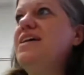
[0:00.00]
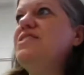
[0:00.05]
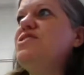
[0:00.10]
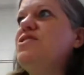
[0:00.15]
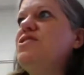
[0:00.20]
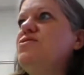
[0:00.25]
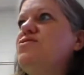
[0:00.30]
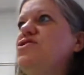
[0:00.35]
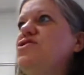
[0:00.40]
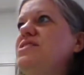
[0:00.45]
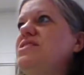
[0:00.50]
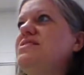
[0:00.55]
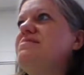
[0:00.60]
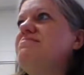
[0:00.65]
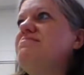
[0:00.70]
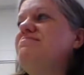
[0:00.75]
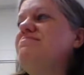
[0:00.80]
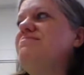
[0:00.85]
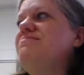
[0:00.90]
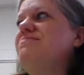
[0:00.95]
so
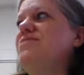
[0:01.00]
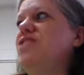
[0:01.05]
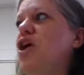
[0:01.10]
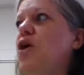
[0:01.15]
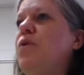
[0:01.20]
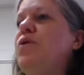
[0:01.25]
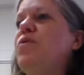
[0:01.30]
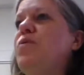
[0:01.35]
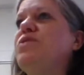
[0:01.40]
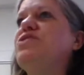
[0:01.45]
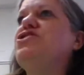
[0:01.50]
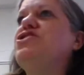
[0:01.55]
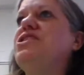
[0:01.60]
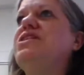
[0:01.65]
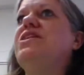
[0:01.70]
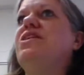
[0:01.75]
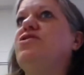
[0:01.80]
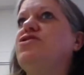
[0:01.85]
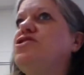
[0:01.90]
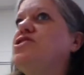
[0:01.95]
she's knowing what
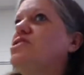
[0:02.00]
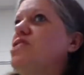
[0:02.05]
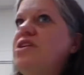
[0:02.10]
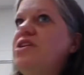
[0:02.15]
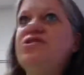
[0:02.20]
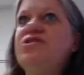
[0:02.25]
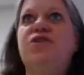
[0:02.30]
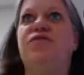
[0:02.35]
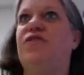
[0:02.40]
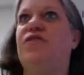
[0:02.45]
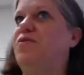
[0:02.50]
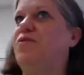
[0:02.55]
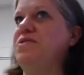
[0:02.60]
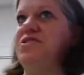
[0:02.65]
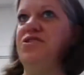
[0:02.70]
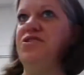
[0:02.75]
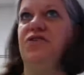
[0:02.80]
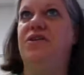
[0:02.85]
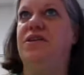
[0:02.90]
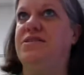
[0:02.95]
she knows, she's also very
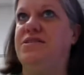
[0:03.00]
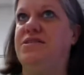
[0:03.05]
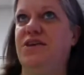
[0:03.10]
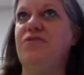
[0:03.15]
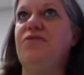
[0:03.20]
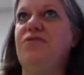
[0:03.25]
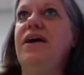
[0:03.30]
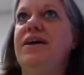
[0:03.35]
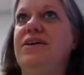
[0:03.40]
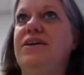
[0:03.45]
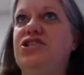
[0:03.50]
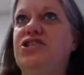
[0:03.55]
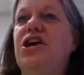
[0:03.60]
materialistic, right?